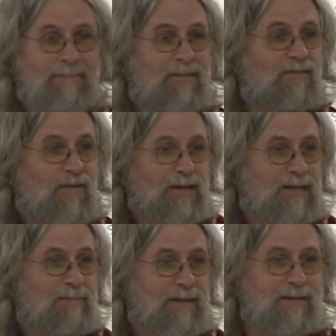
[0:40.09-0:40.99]
She's very
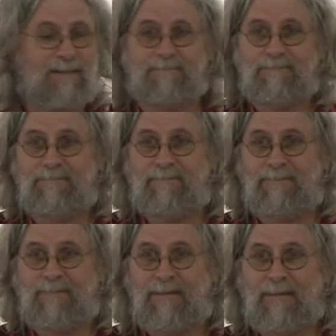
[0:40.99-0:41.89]
timid.
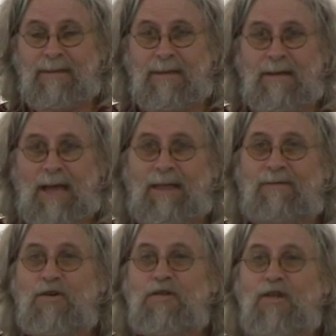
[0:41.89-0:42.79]
And
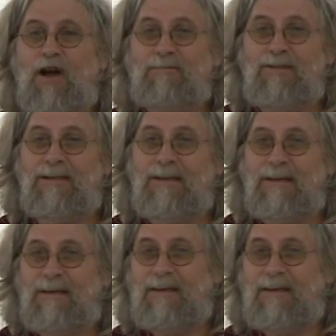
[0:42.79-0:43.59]
the first time she